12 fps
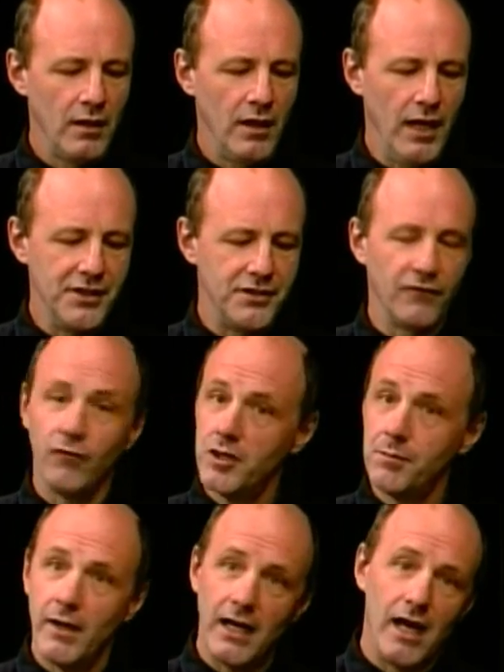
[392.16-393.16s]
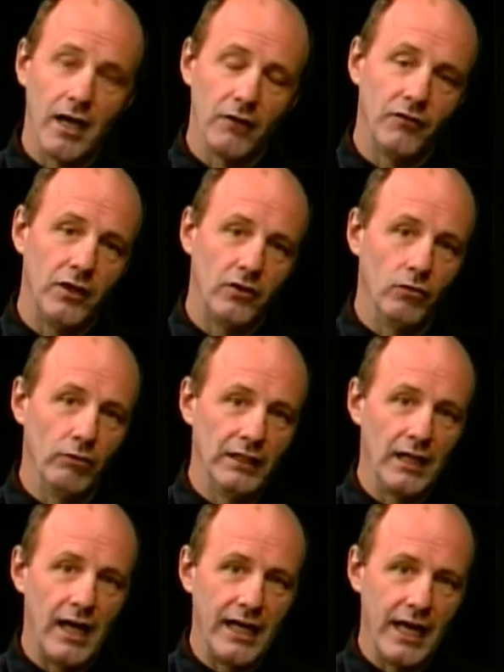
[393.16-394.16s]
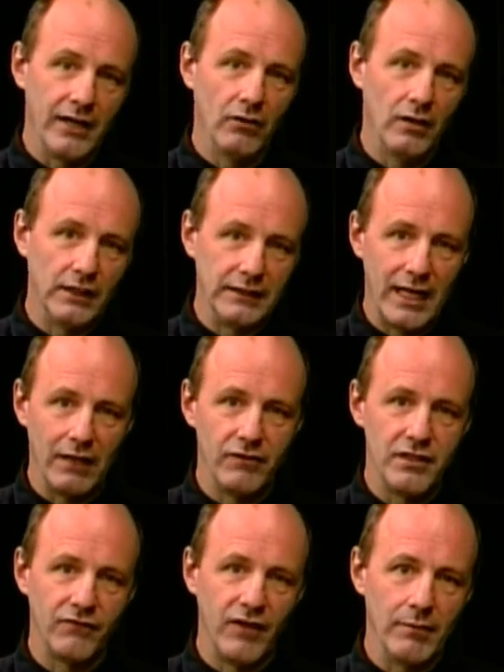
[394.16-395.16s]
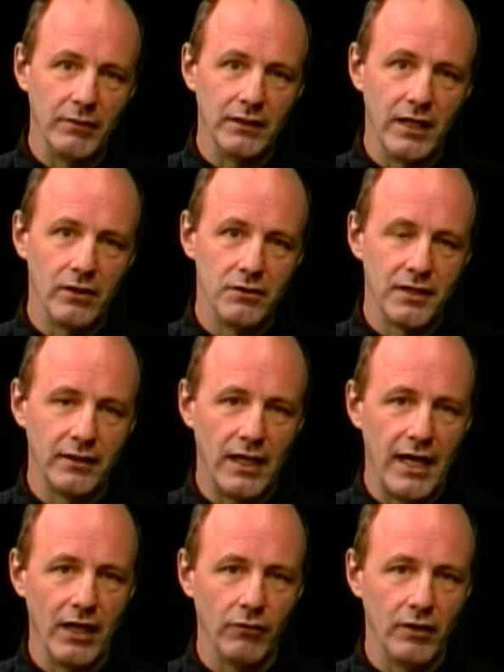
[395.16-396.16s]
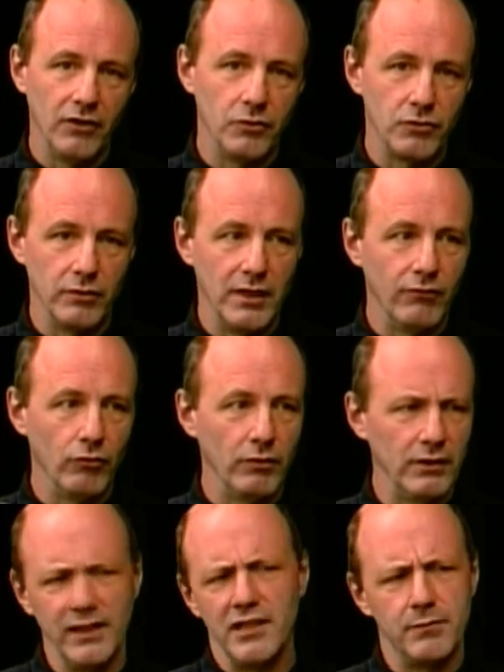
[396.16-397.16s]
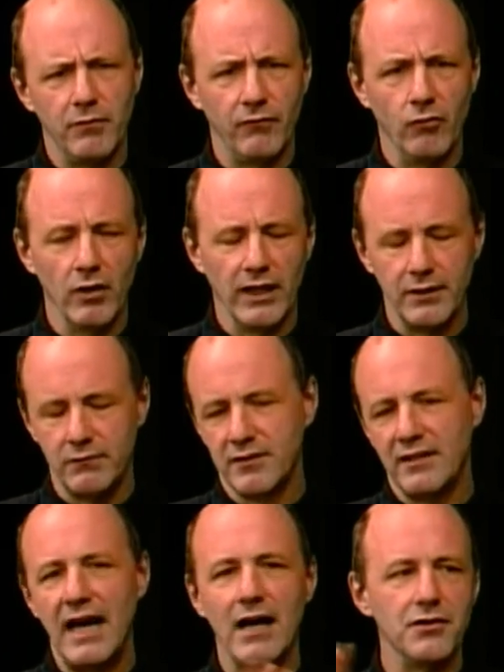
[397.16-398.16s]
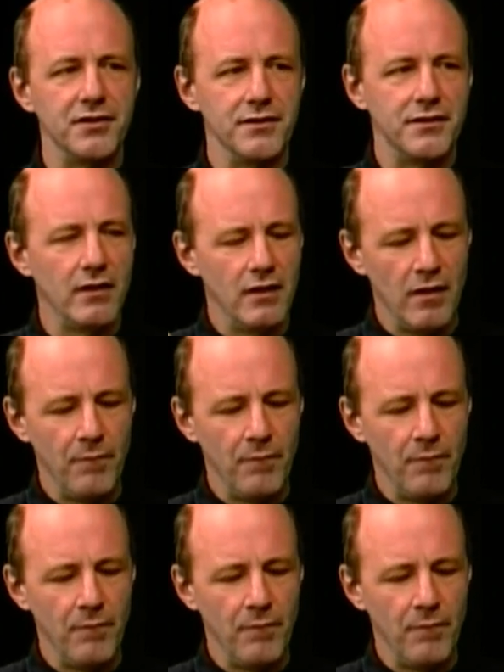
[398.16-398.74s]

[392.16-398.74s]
It's the first biography to rely on a lot of his family letters and diaries, which were never released before. There's thousands.